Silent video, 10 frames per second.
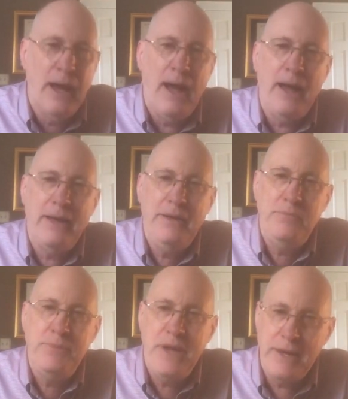"I
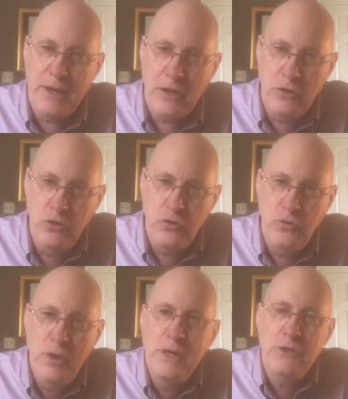am taking
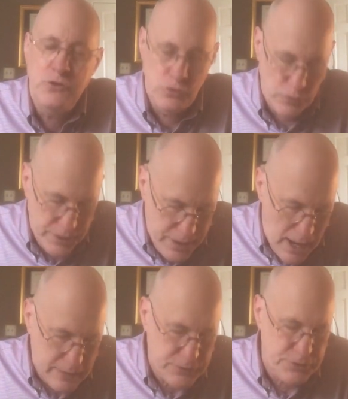you to the
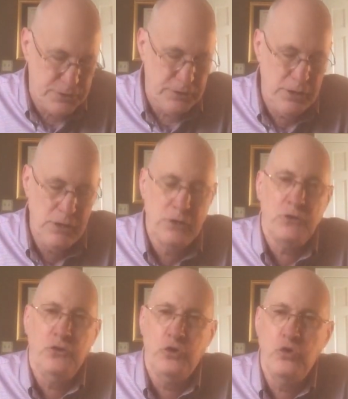doctor.
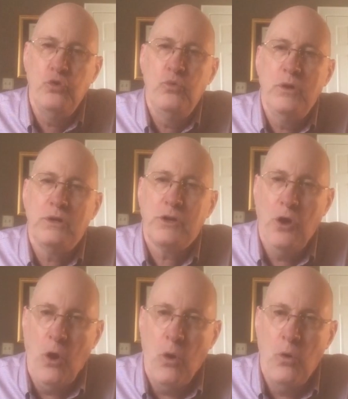You will
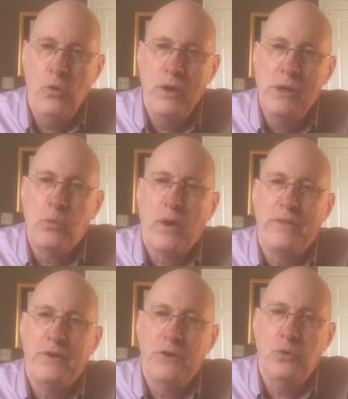go
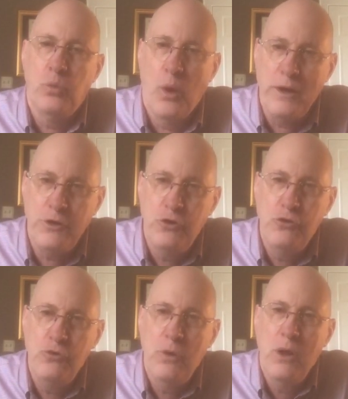whether you want
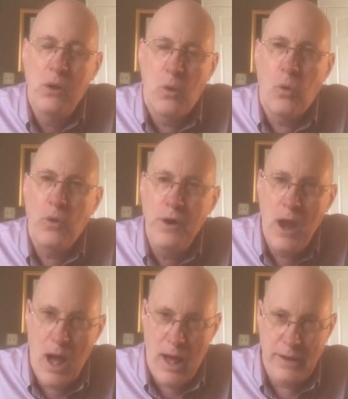to or
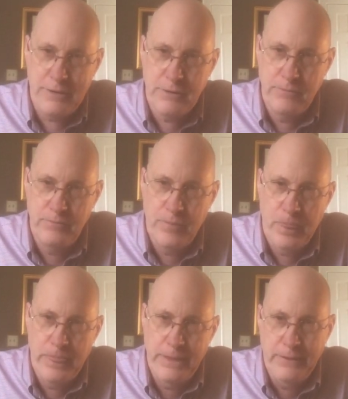not."
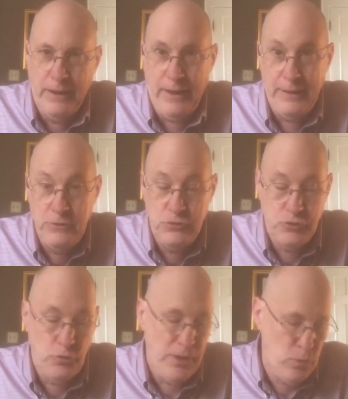And
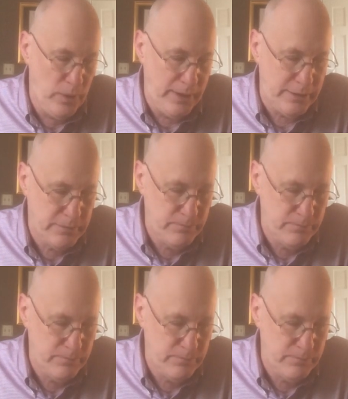so they went.